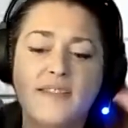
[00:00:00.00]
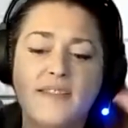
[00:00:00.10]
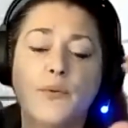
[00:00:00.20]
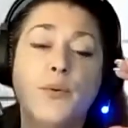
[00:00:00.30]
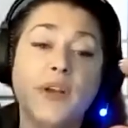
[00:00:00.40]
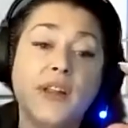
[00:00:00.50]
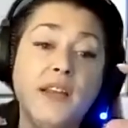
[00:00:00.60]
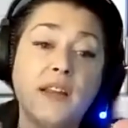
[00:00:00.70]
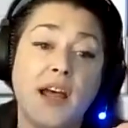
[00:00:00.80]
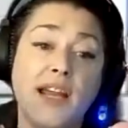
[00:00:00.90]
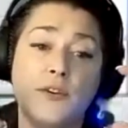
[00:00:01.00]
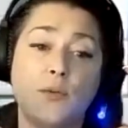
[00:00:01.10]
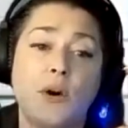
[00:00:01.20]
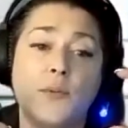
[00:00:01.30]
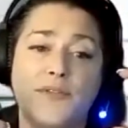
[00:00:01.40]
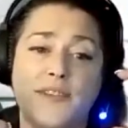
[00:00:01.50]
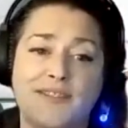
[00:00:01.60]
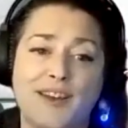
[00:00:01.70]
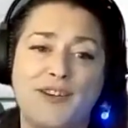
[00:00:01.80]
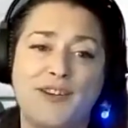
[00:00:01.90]
because I really like to work with
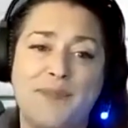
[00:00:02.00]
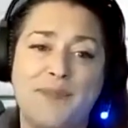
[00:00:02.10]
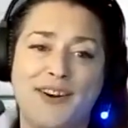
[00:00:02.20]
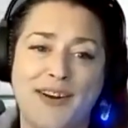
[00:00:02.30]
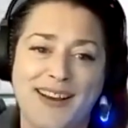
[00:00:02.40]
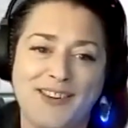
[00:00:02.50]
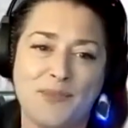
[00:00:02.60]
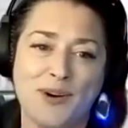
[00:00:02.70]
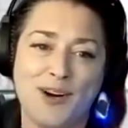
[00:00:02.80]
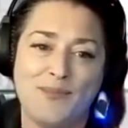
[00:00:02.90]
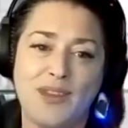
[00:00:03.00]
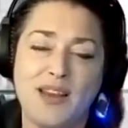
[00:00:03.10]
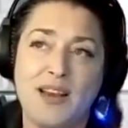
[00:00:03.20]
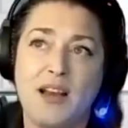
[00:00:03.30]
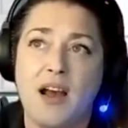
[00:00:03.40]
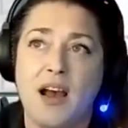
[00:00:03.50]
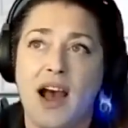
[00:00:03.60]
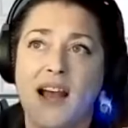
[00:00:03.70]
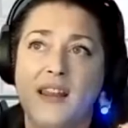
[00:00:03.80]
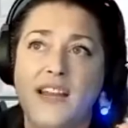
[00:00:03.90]
the subject matter expert.
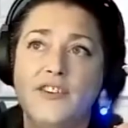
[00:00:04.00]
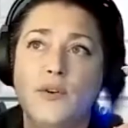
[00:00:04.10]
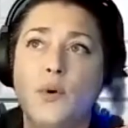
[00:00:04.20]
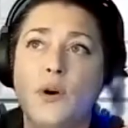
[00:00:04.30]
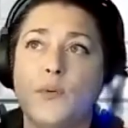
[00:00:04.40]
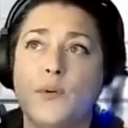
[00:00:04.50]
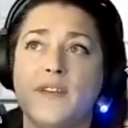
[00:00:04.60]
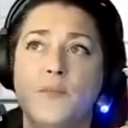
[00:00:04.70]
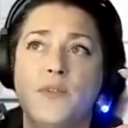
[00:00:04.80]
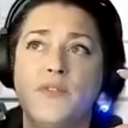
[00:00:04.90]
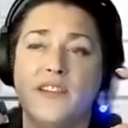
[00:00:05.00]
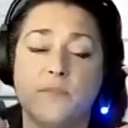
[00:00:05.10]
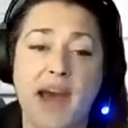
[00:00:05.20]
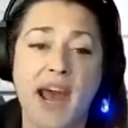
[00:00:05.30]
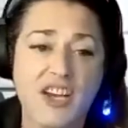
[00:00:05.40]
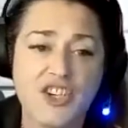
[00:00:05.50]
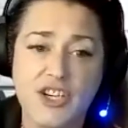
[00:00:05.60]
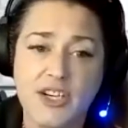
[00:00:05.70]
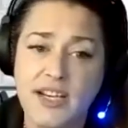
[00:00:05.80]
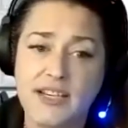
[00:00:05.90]
I like to work with someone that's
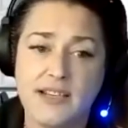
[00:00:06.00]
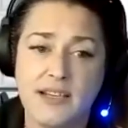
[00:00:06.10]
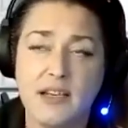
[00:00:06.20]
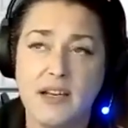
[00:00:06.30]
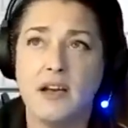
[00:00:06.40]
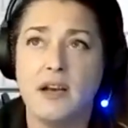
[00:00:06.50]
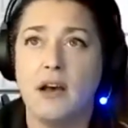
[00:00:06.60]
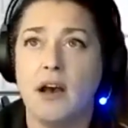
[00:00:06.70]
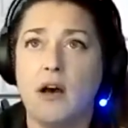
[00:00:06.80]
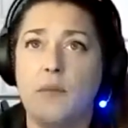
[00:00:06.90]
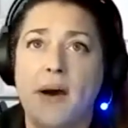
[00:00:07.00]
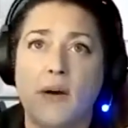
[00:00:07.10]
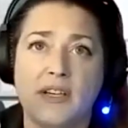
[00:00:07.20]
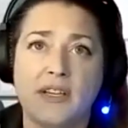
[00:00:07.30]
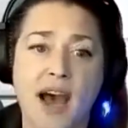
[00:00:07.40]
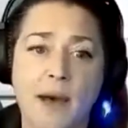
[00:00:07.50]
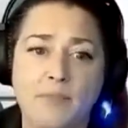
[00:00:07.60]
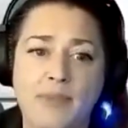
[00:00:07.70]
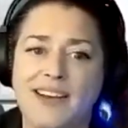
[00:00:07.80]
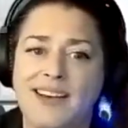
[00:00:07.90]
passionate about a
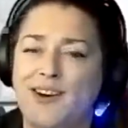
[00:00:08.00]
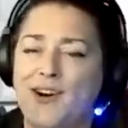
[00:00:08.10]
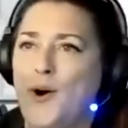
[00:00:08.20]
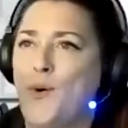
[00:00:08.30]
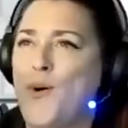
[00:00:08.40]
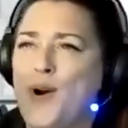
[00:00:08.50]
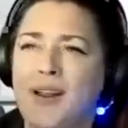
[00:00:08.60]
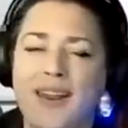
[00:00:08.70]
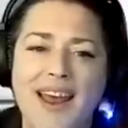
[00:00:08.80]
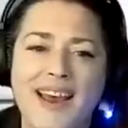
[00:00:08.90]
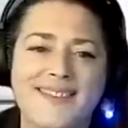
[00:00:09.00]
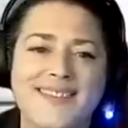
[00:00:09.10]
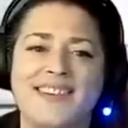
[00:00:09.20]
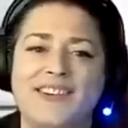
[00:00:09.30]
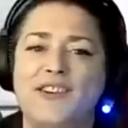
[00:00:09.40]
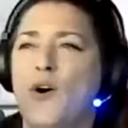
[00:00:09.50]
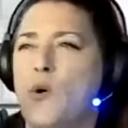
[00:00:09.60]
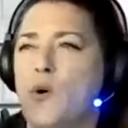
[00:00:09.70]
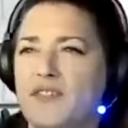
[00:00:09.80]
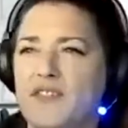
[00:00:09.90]
topic or a lesson
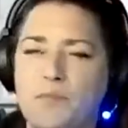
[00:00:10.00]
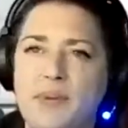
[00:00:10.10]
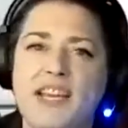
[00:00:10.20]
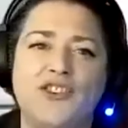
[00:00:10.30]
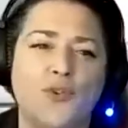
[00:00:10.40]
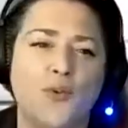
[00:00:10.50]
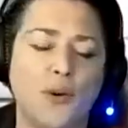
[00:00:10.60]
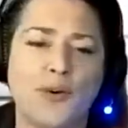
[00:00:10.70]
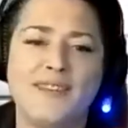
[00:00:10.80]
or a speech or a